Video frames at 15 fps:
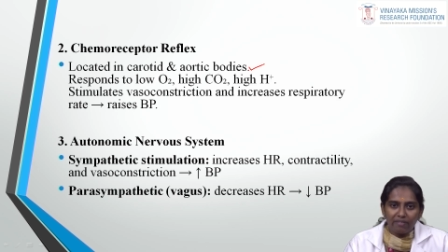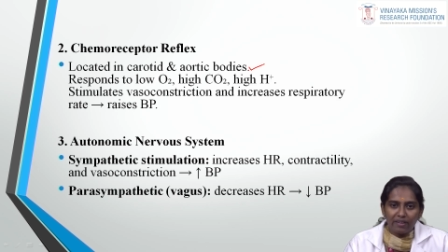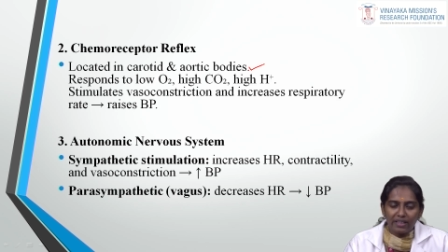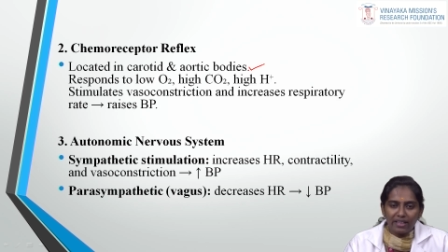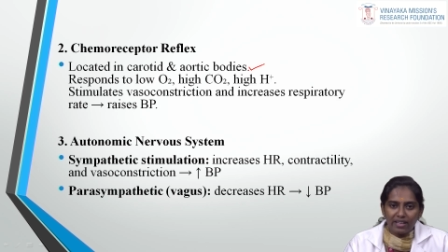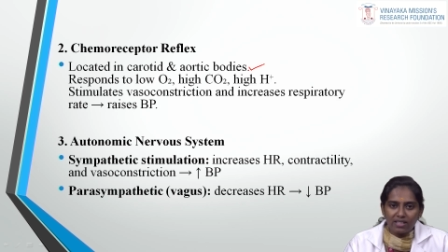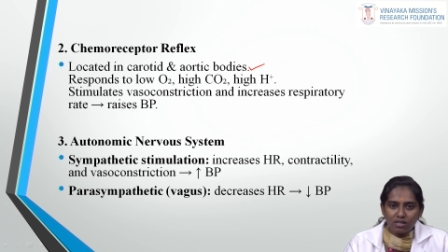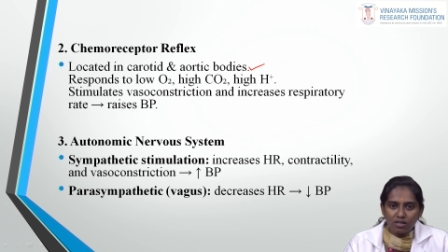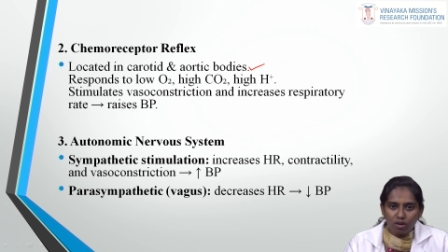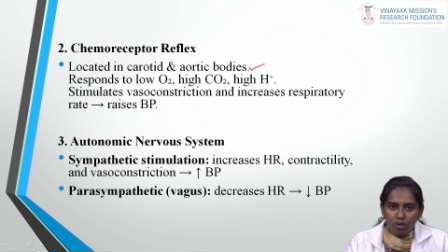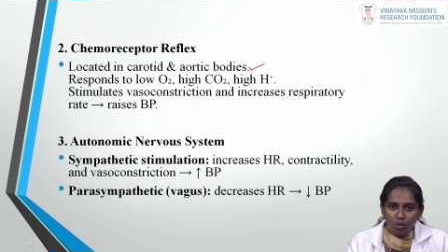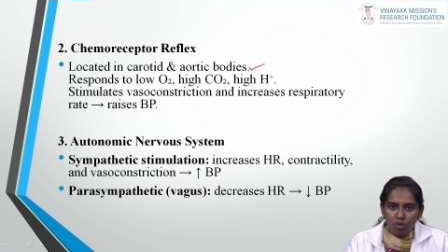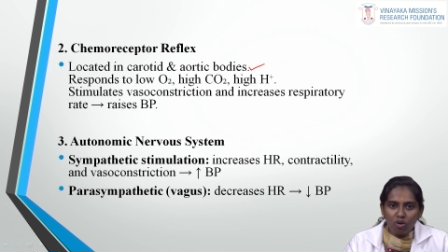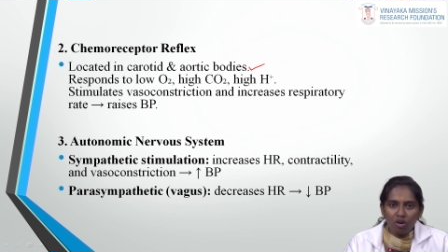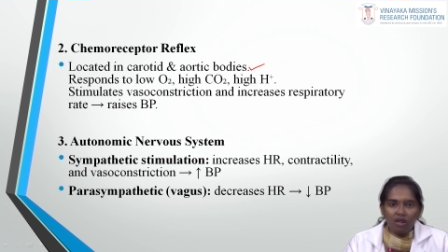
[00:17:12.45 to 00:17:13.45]
When there is
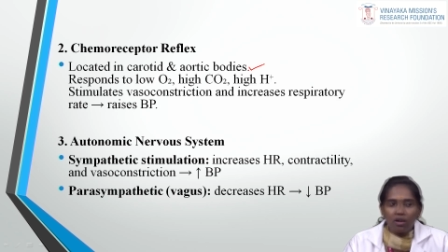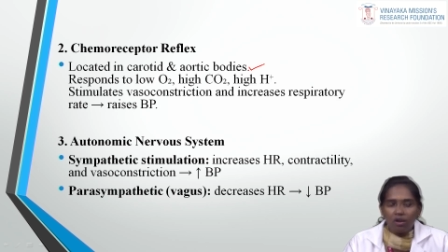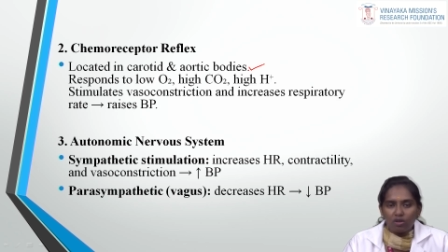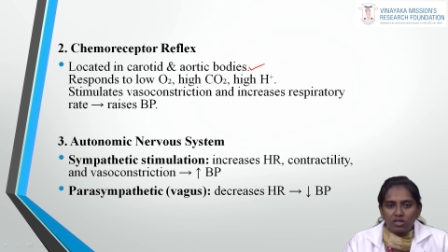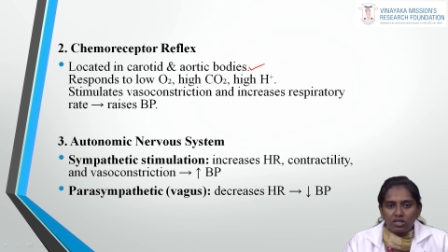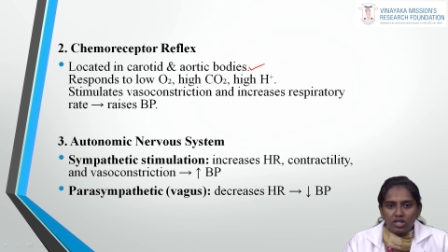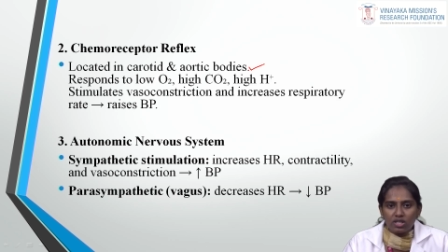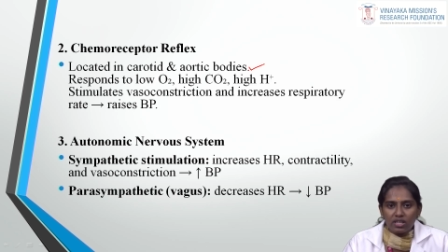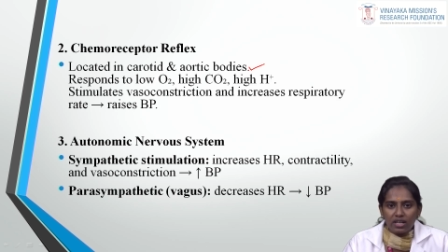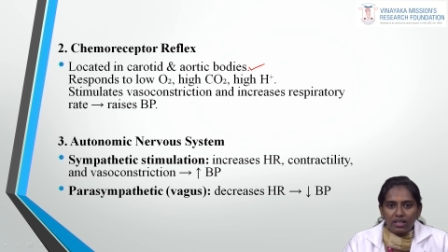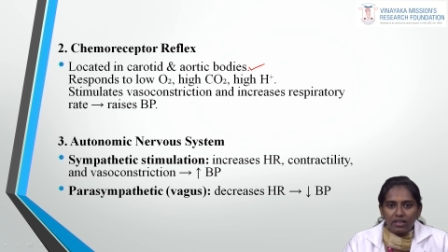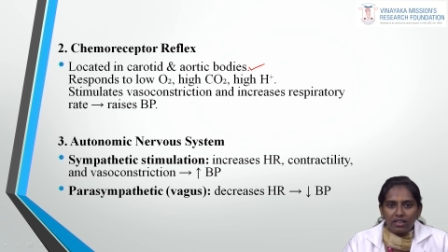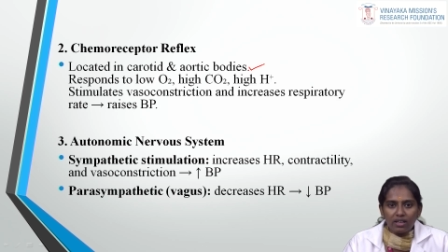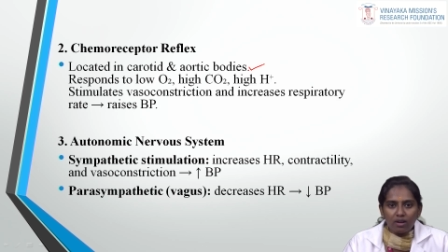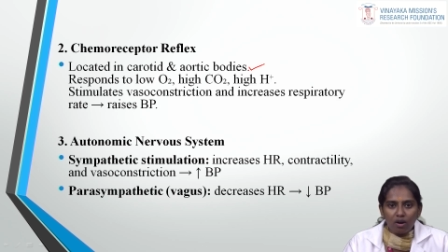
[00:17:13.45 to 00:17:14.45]
low oxygen
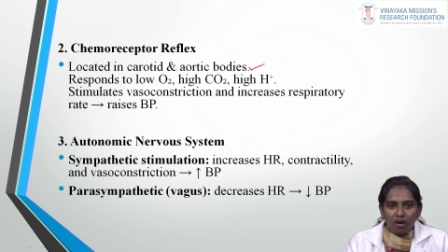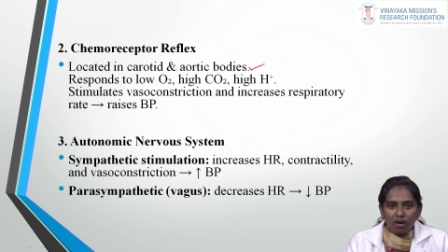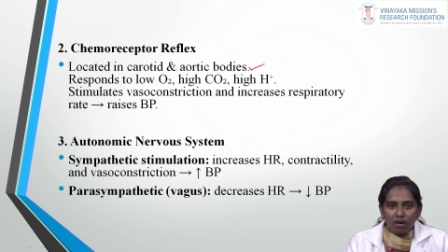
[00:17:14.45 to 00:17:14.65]
and the